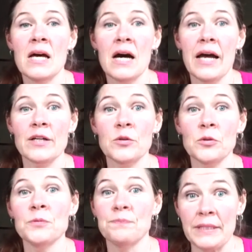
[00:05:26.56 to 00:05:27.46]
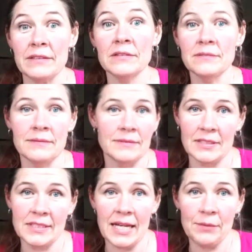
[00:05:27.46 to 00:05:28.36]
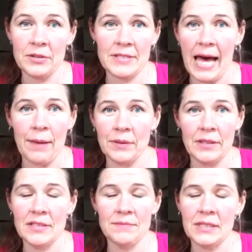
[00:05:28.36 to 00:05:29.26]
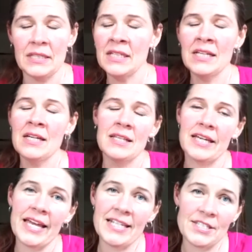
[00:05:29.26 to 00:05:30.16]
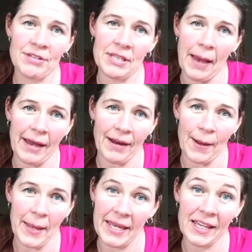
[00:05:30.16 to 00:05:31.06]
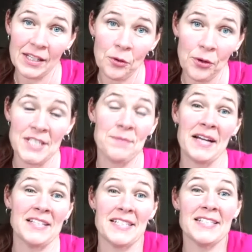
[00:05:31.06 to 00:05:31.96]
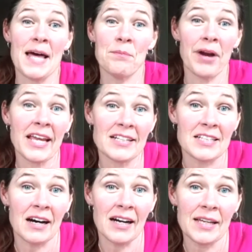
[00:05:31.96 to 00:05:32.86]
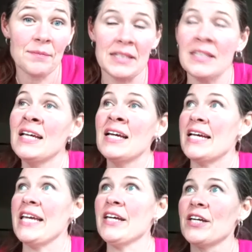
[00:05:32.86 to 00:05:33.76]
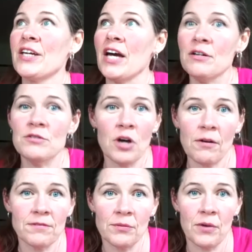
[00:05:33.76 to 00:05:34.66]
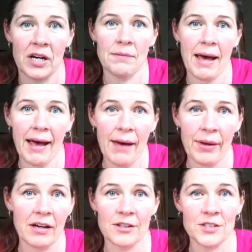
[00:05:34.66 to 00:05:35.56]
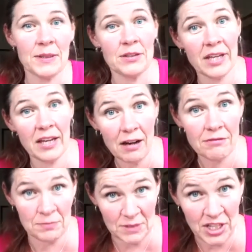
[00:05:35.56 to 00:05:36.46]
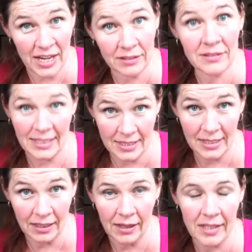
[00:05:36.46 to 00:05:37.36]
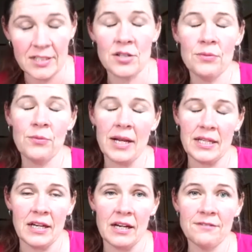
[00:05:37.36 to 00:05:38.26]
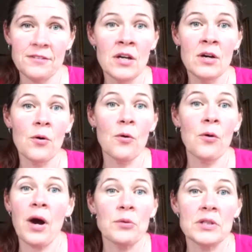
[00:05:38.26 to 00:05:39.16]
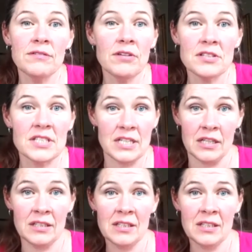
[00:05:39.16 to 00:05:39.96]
I call Bill to tell him what's happened, but the kids are in the background making a noise because it's their break time, and he goes off on one about how I can't have been looking after Michelle, that's the client, well enough, or I wouldn't have lost her.